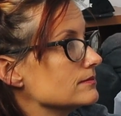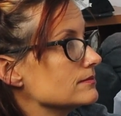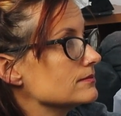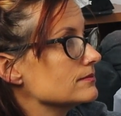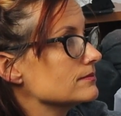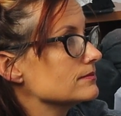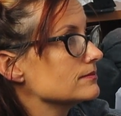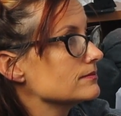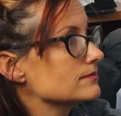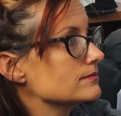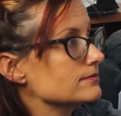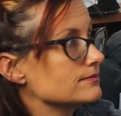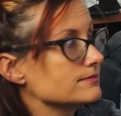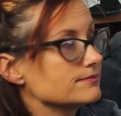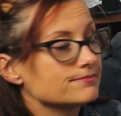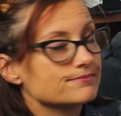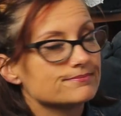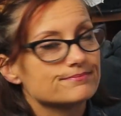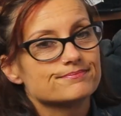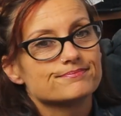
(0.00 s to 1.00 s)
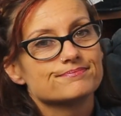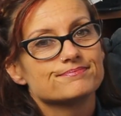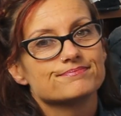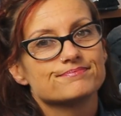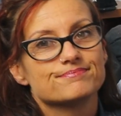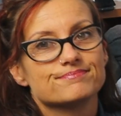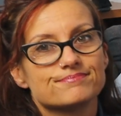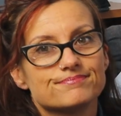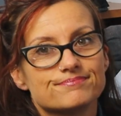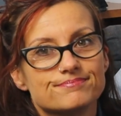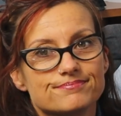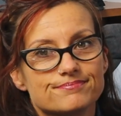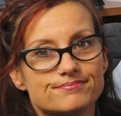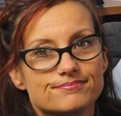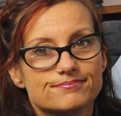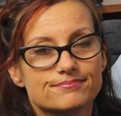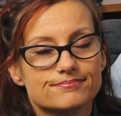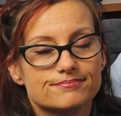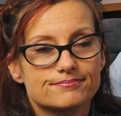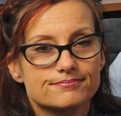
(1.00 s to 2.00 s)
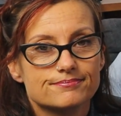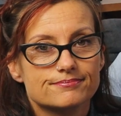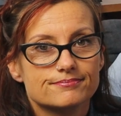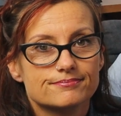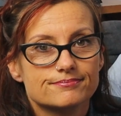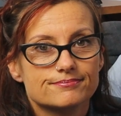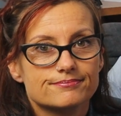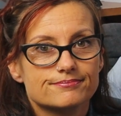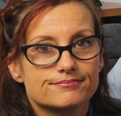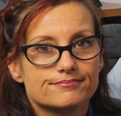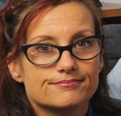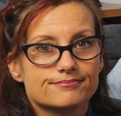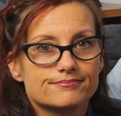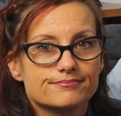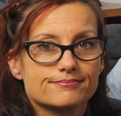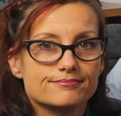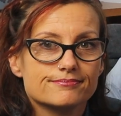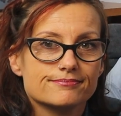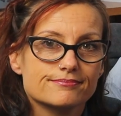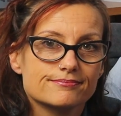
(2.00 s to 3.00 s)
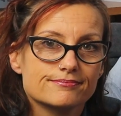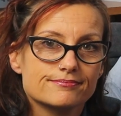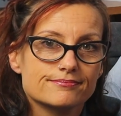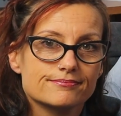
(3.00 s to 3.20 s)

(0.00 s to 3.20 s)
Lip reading: (not speaking)